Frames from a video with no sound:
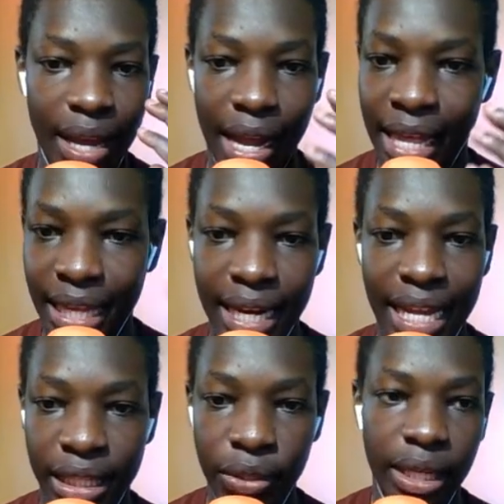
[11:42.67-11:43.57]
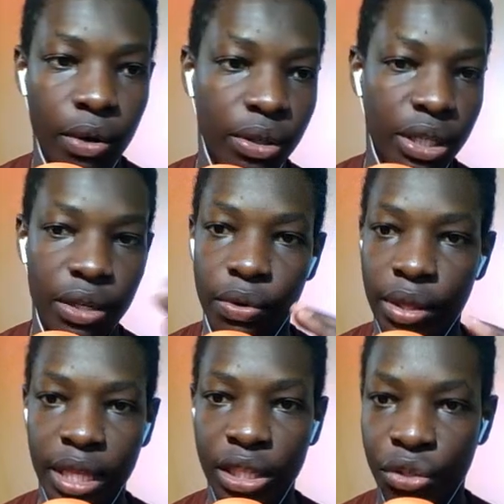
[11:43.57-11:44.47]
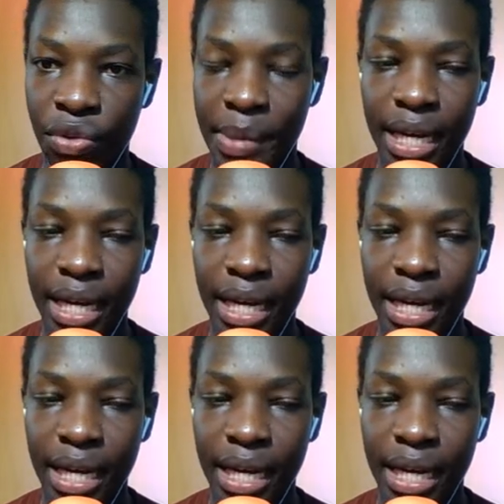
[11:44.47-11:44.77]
and then I sort out, you know, these streaming